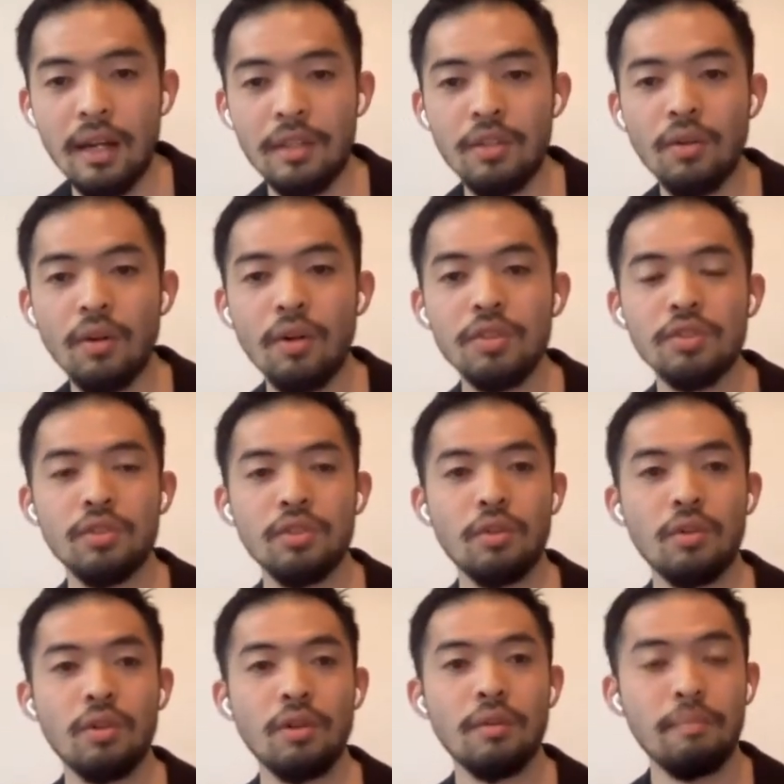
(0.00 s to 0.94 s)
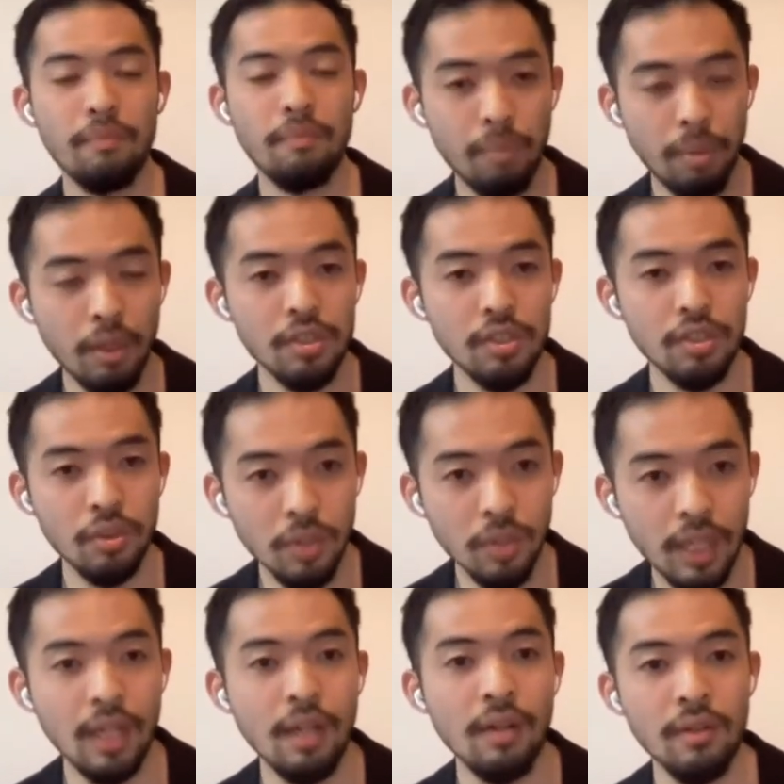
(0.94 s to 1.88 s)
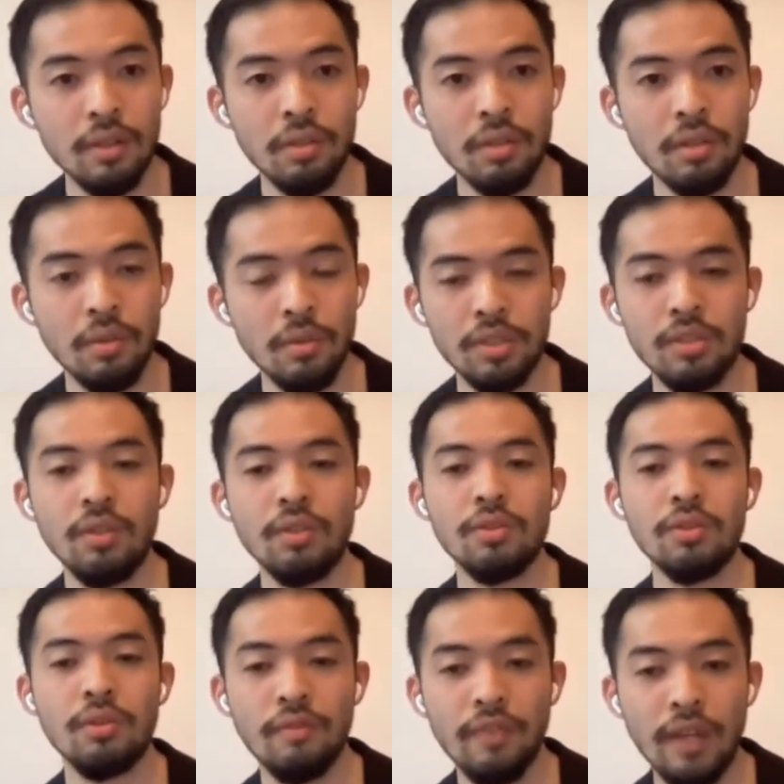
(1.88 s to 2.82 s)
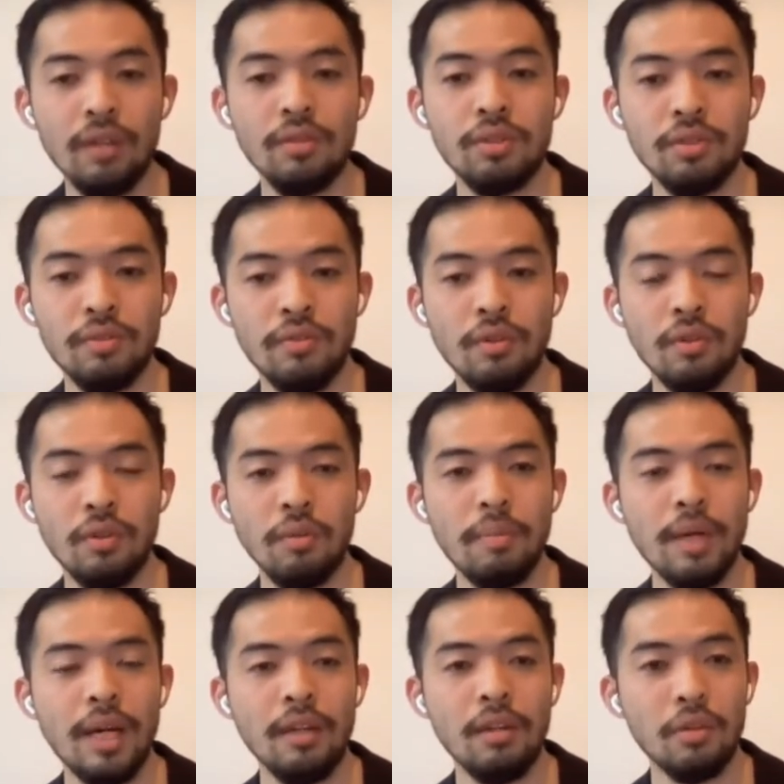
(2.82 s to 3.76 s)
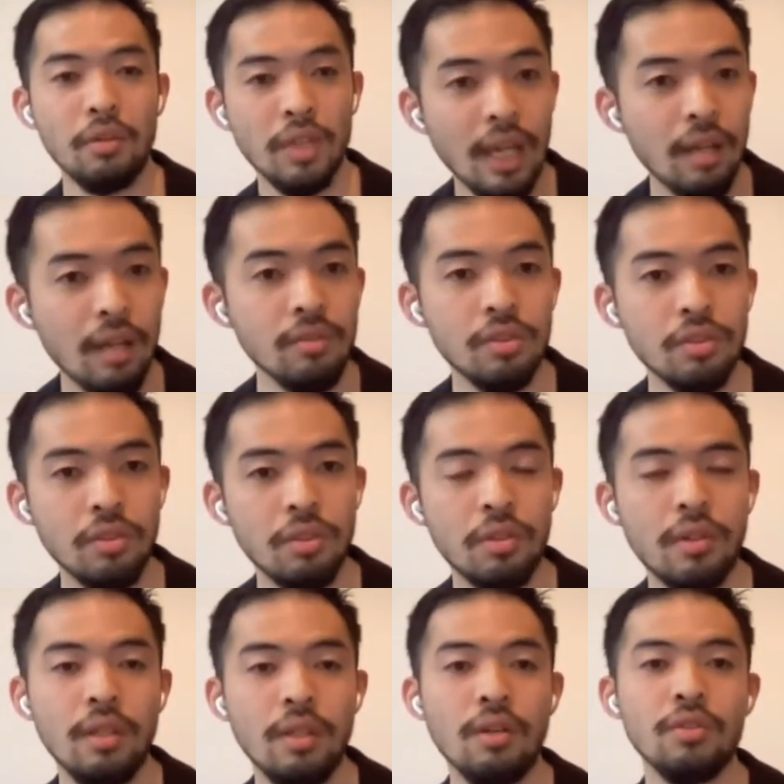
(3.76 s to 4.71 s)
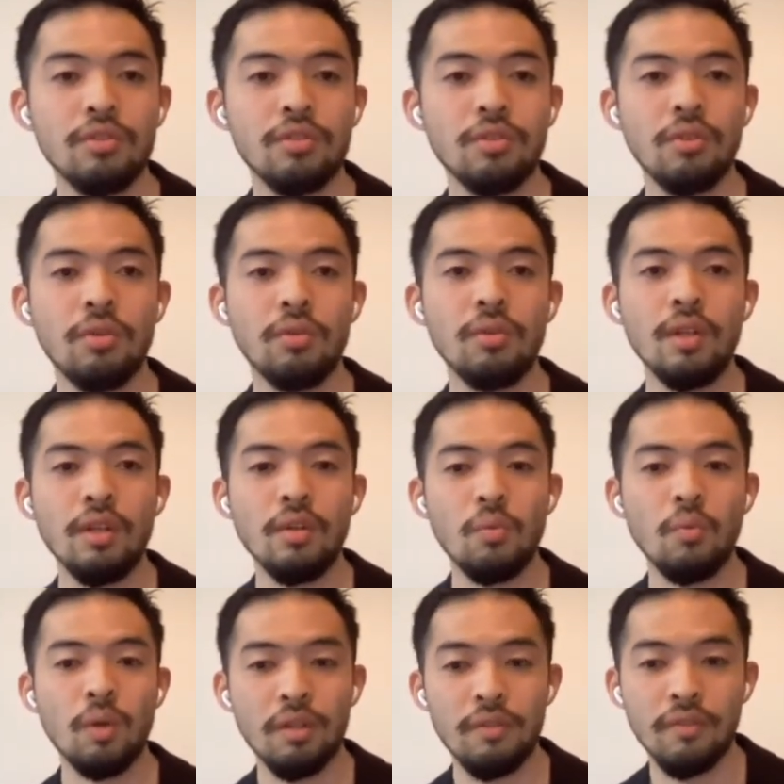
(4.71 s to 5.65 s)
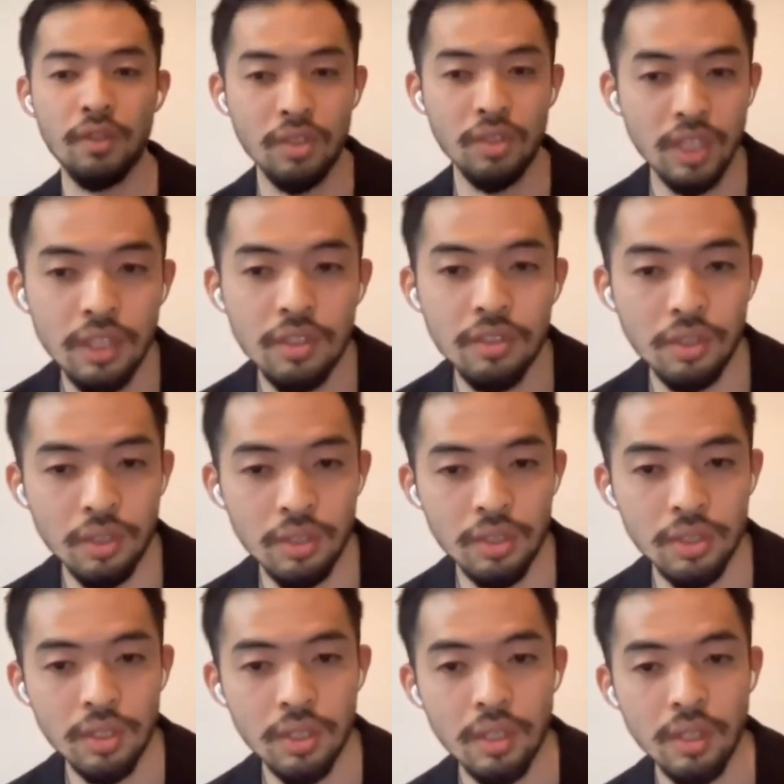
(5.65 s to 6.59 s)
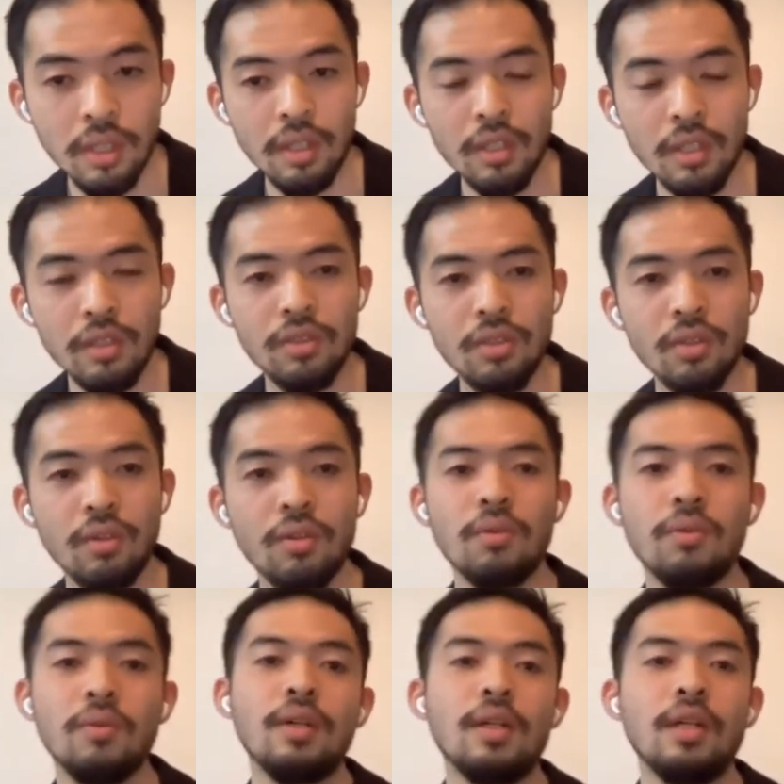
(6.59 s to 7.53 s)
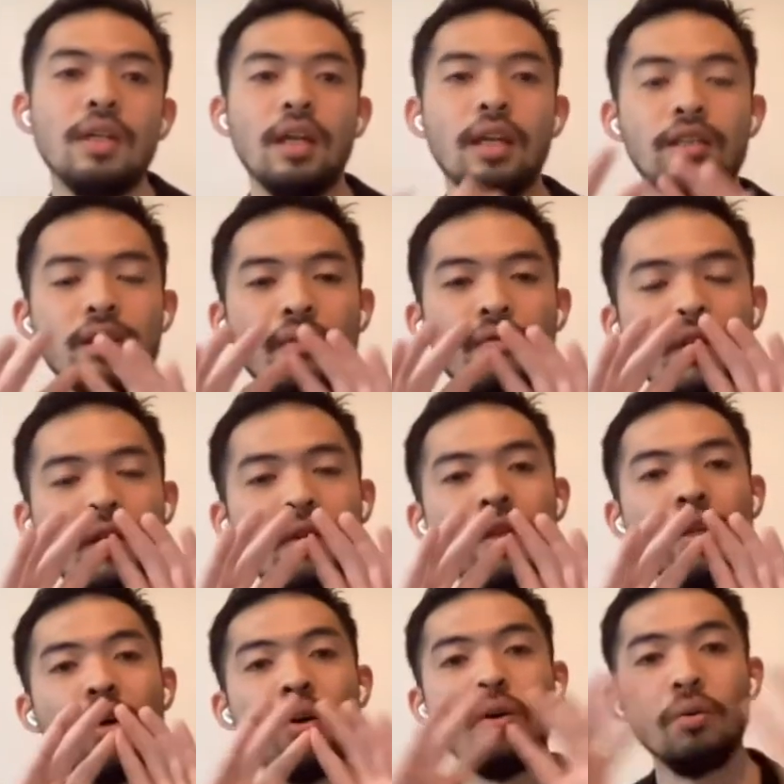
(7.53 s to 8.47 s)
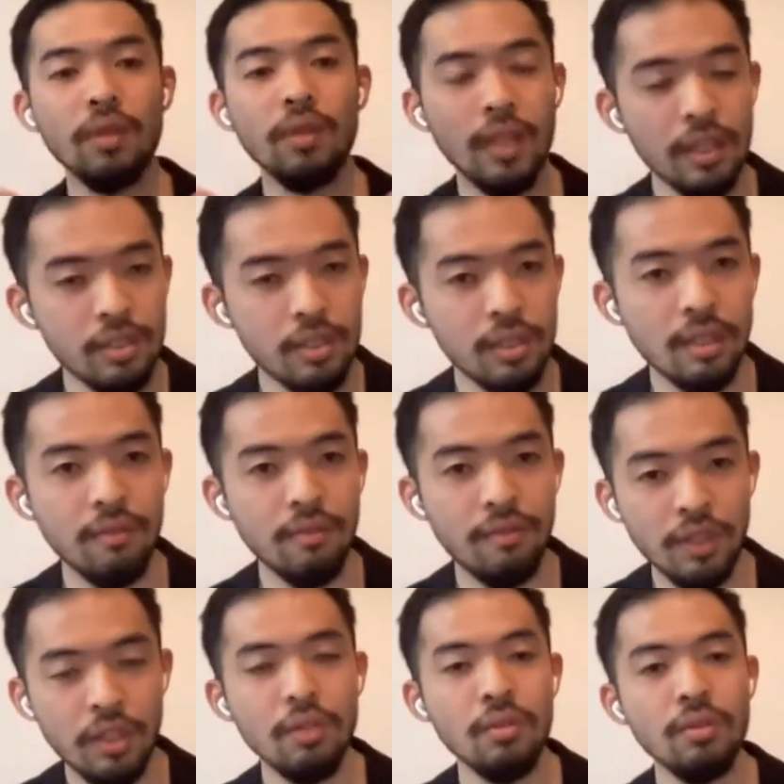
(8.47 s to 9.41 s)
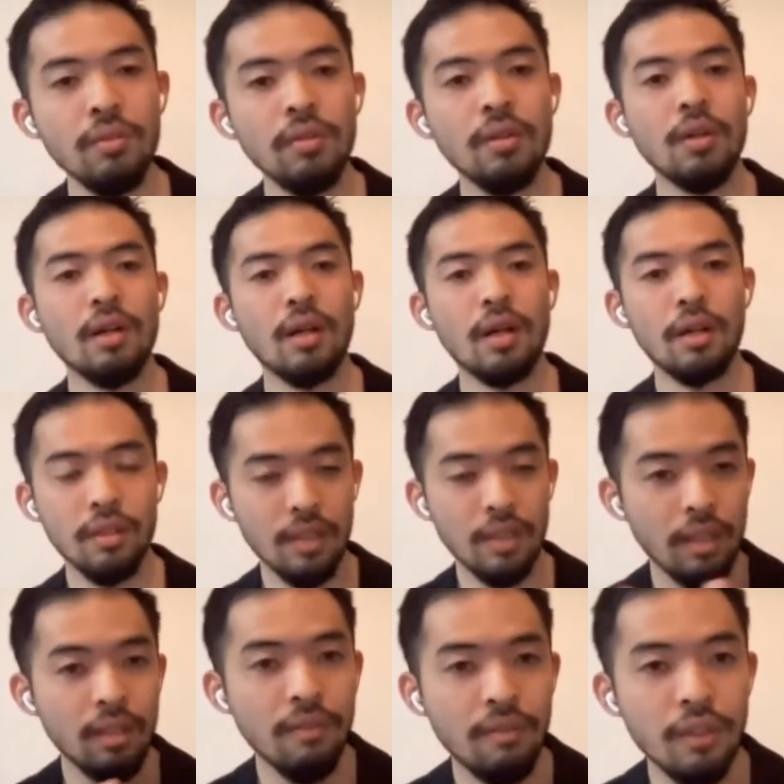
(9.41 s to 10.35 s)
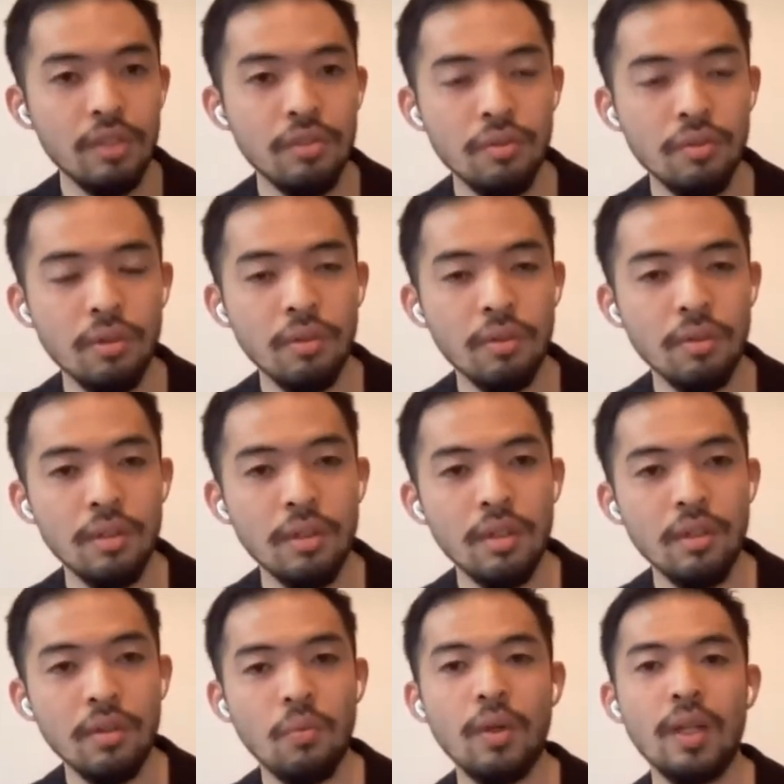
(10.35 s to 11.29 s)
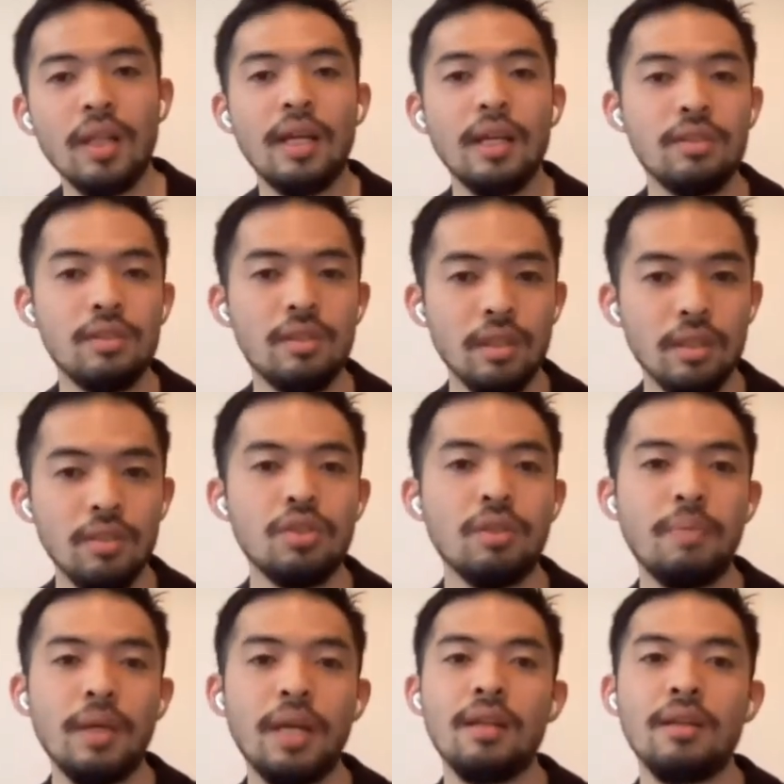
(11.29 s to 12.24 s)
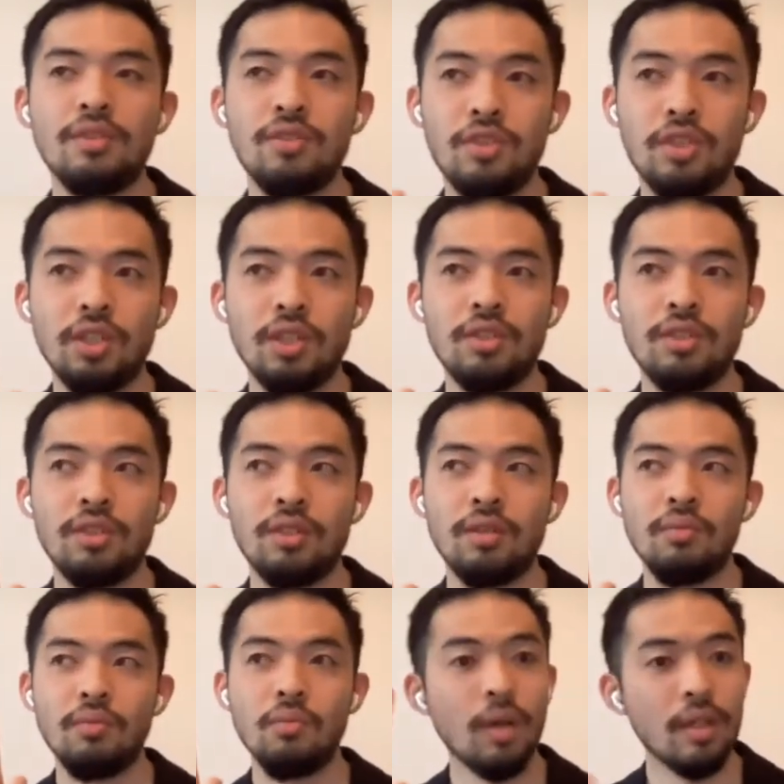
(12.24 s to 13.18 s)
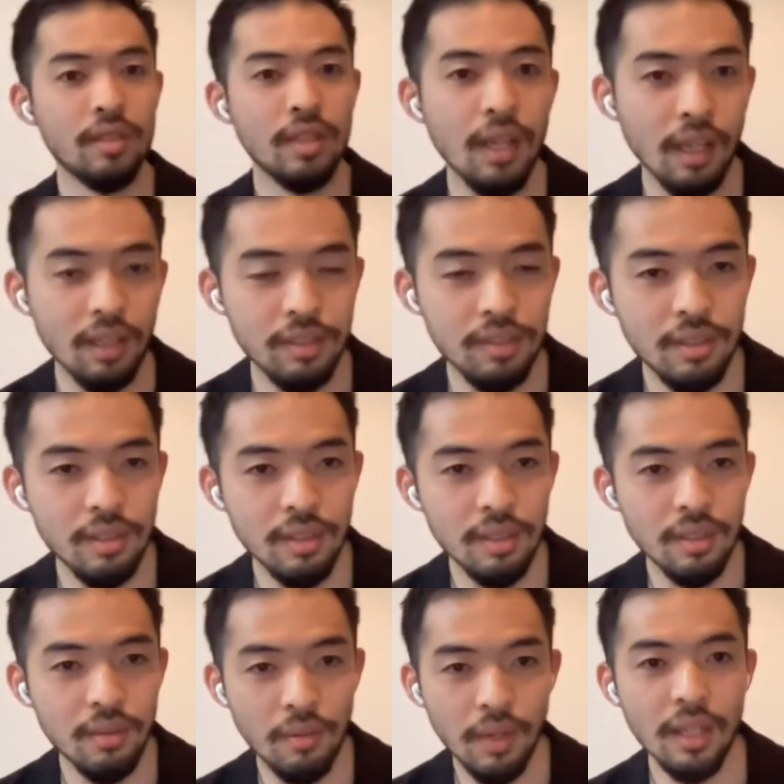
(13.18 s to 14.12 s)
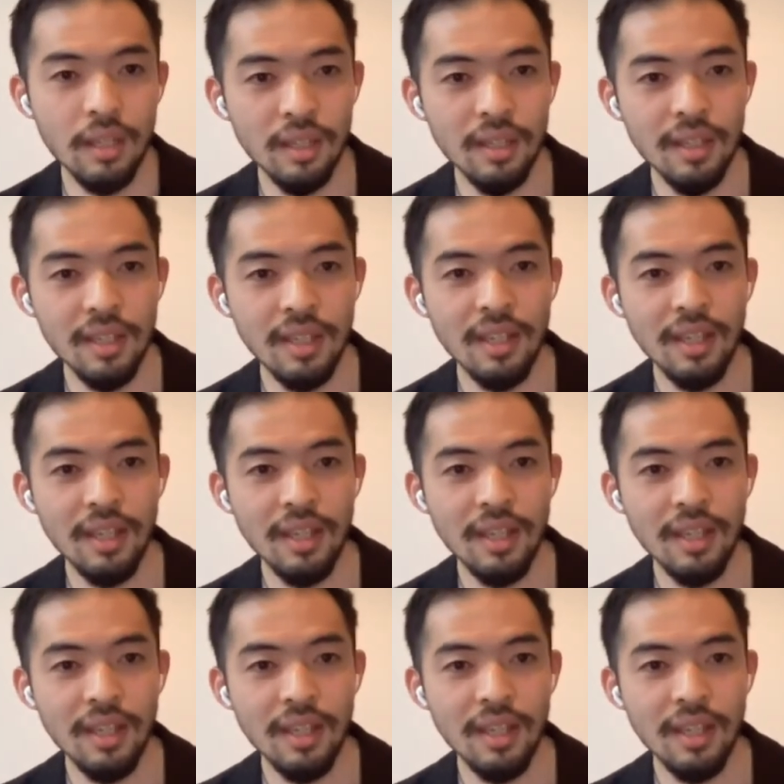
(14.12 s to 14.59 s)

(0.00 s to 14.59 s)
Your personal character was also vouched for by your counselor and also one of your teachers. So it's a very holistic view on an individual, whereas in Japan, it's just one test, right?